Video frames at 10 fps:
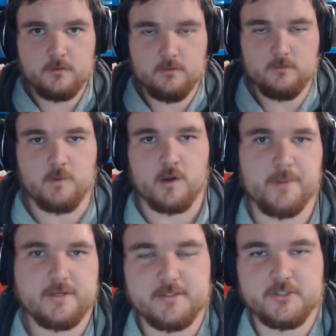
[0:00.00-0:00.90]
Welcome
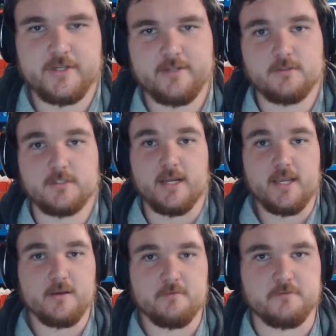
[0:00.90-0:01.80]
back to the channel.
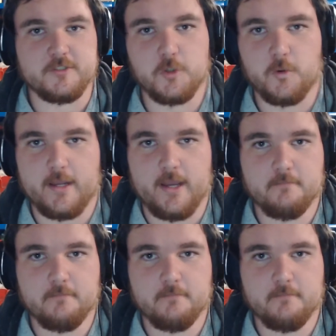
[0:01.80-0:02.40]
Today, Vitoria.